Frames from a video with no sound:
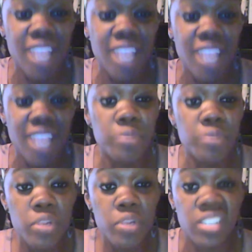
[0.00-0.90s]
that's
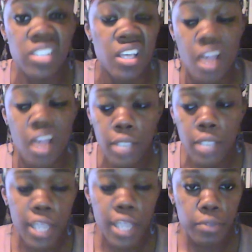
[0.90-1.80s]
pretty much it.
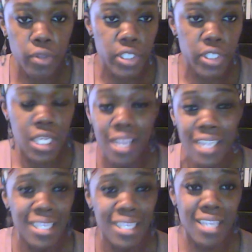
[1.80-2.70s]
Chapter 13, like
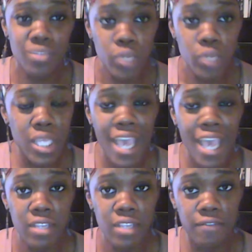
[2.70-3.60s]
I said, is really
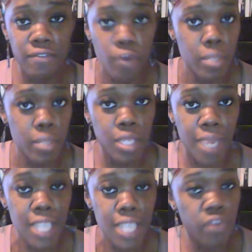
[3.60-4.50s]
heavily formula
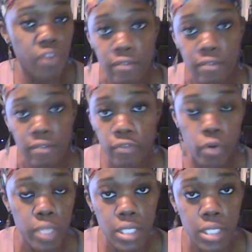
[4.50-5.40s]
based. If you have the
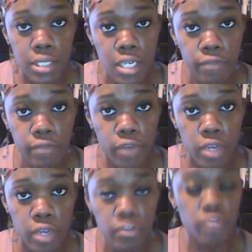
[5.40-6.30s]
formulas sitting in front
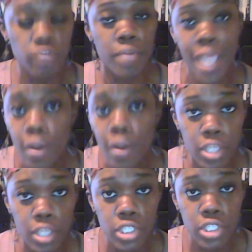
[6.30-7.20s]
of you from a
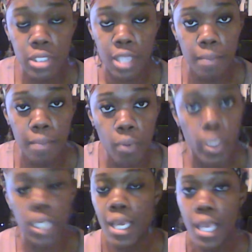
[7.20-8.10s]
calculation
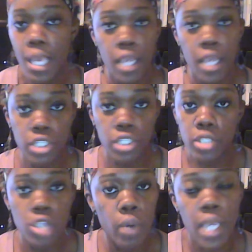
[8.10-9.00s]
standpoint, it's
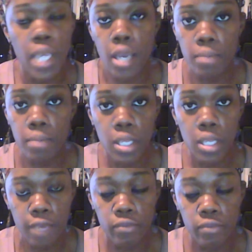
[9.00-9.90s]
just knowing how to plug
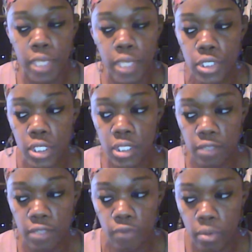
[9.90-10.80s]
the information into
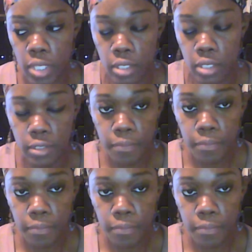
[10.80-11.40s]
the formulas.